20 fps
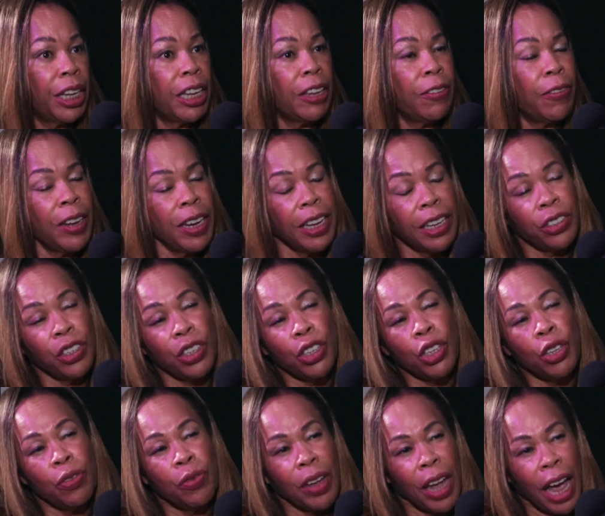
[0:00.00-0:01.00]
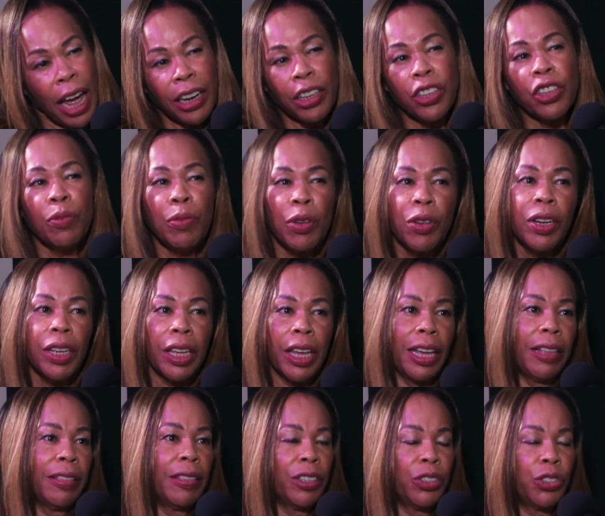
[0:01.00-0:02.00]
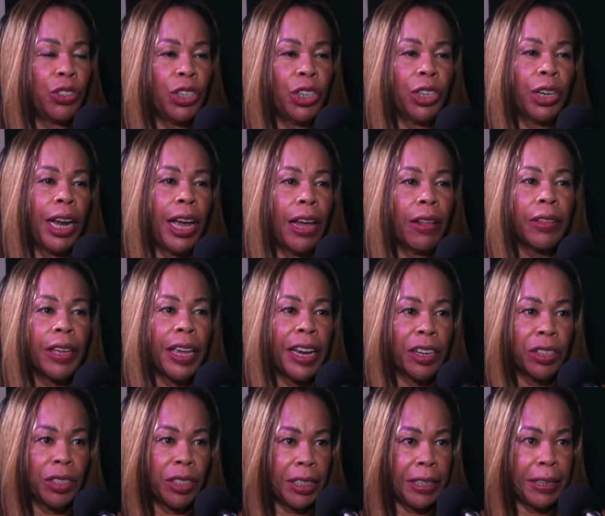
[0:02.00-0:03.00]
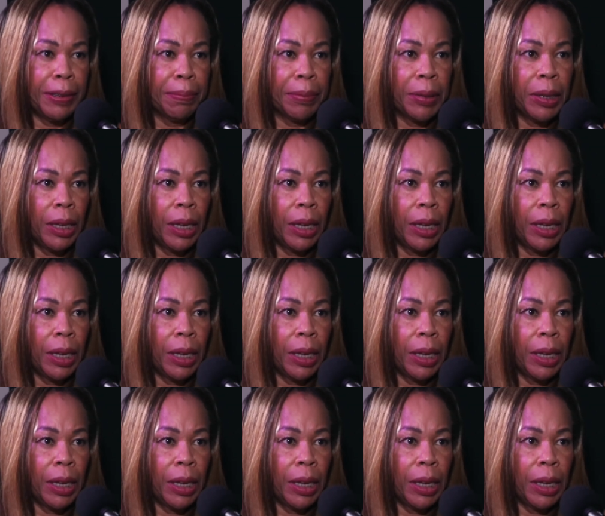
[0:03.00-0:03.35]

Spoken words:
If it isn't, you've got to communicate this to your healthcare team,